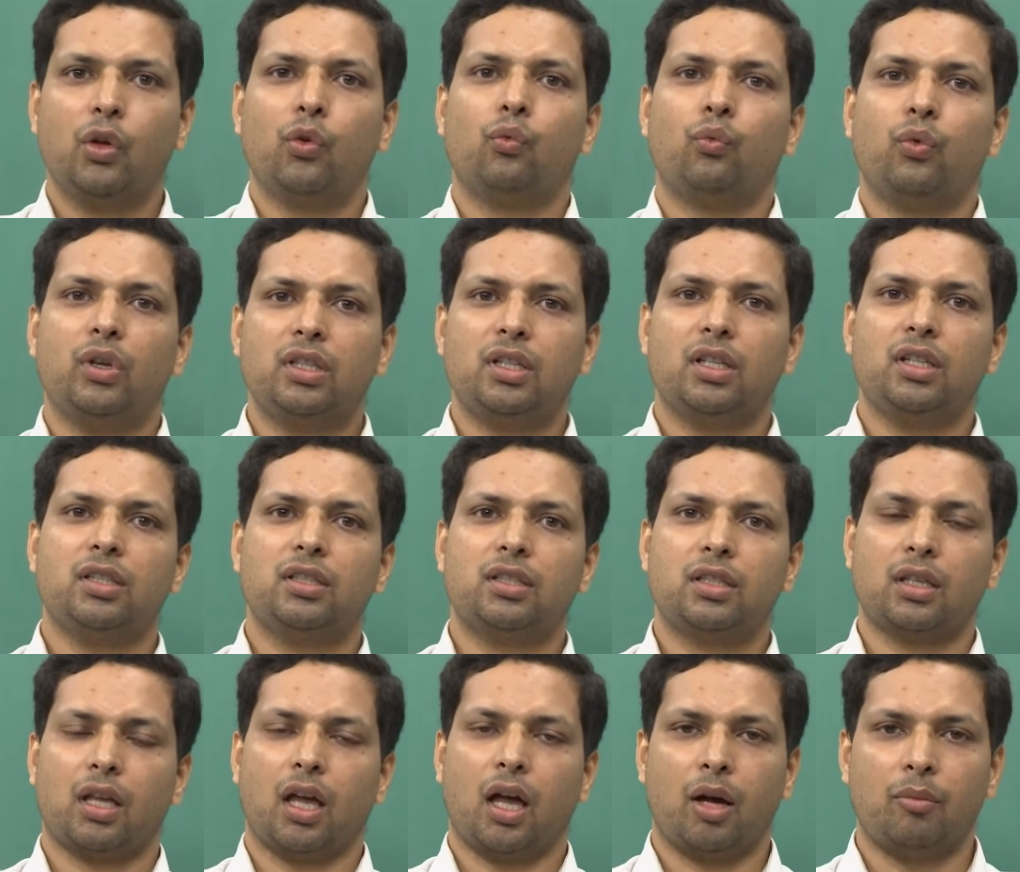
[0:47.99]
which is
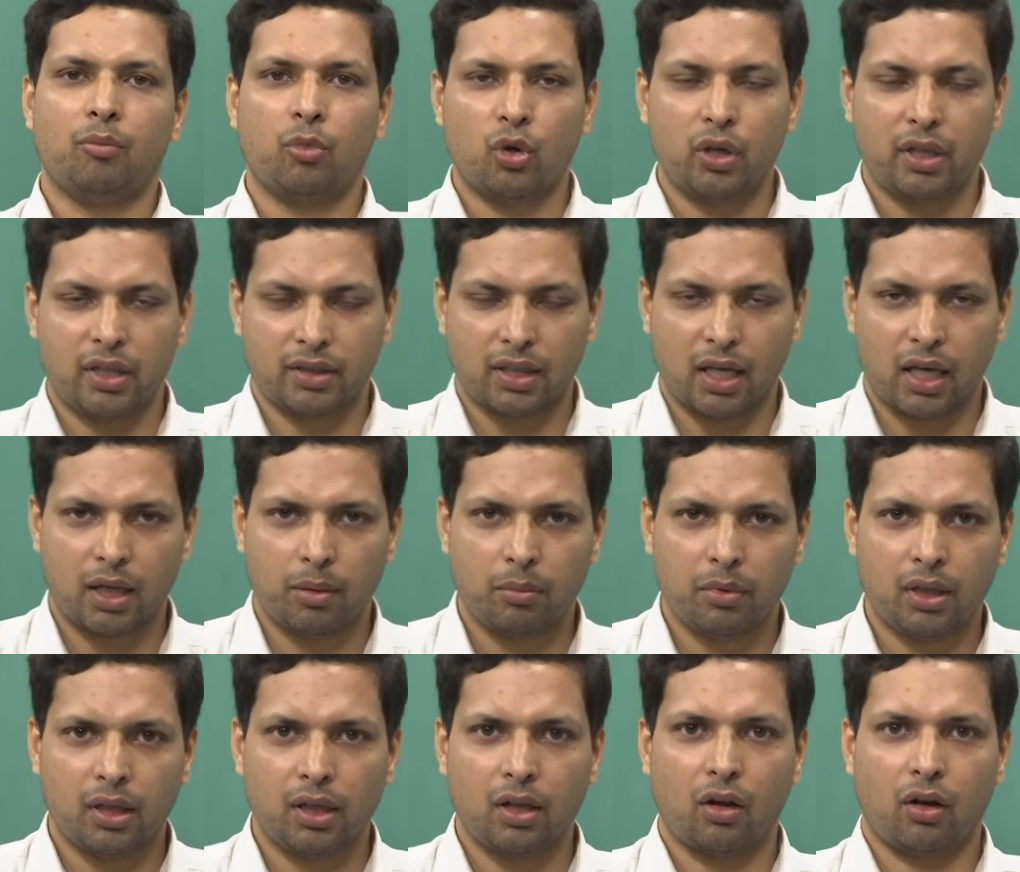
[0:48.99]
a more
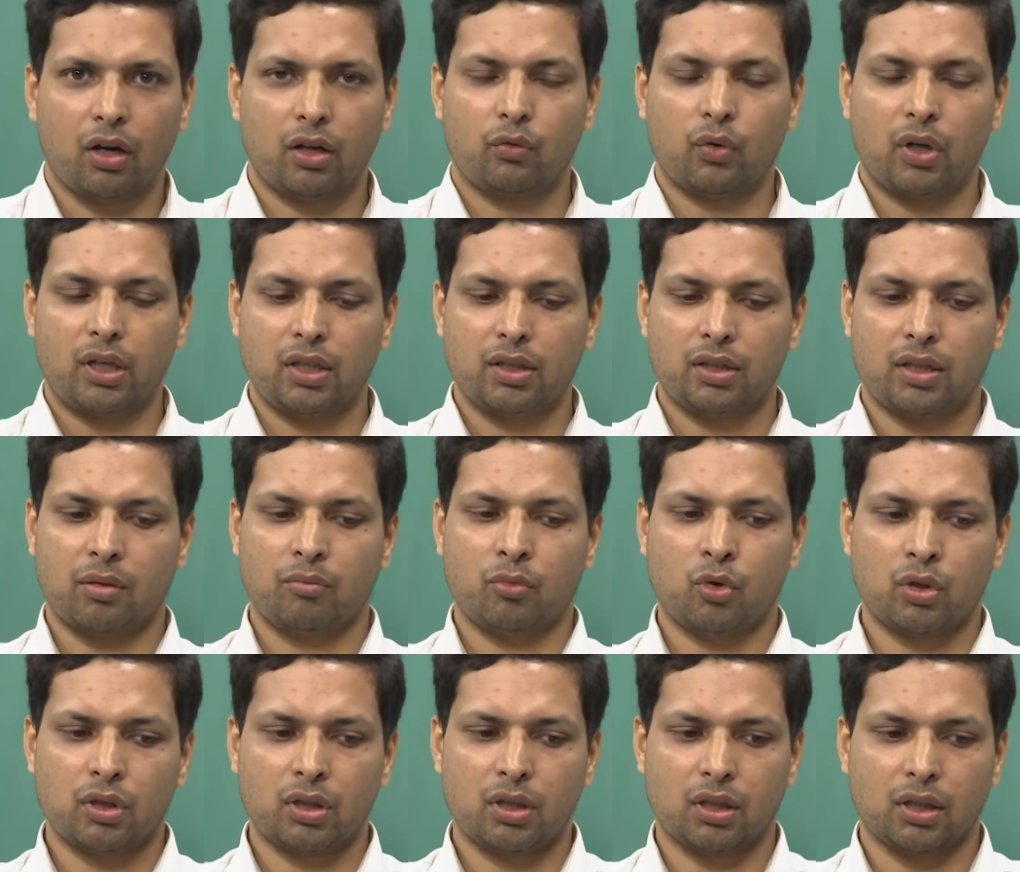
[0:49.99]
desirable or what is the
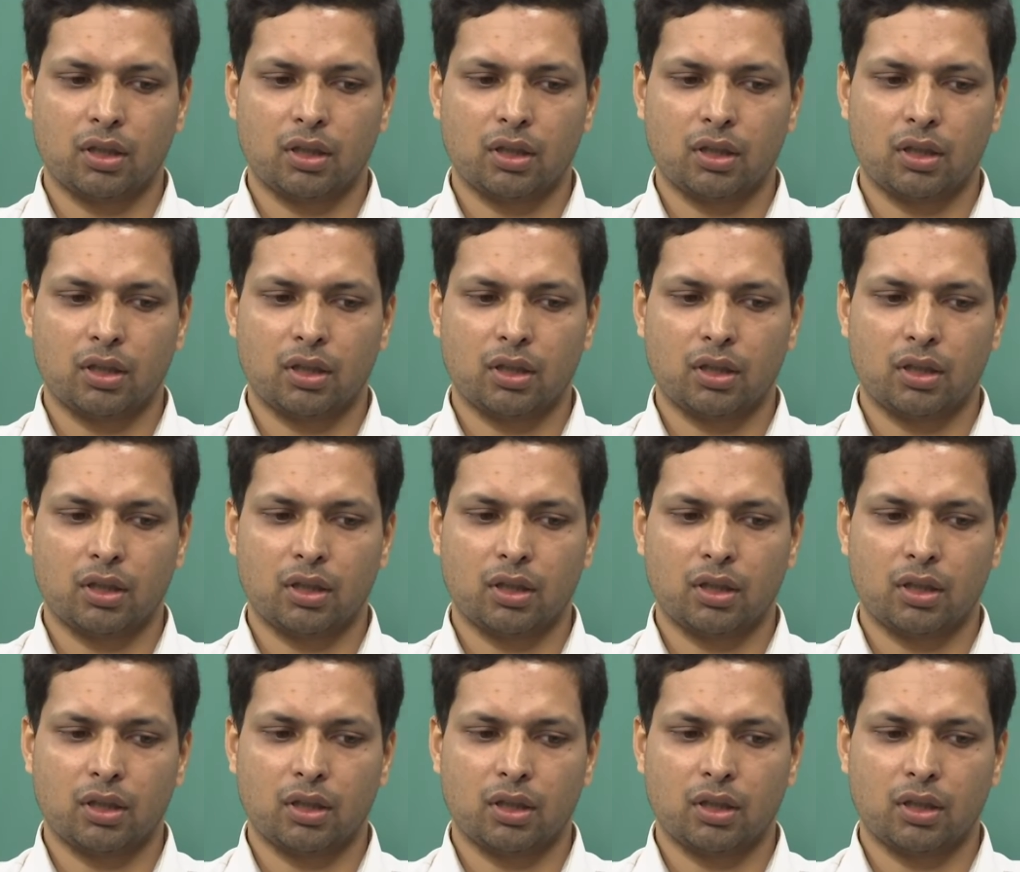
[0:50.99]
most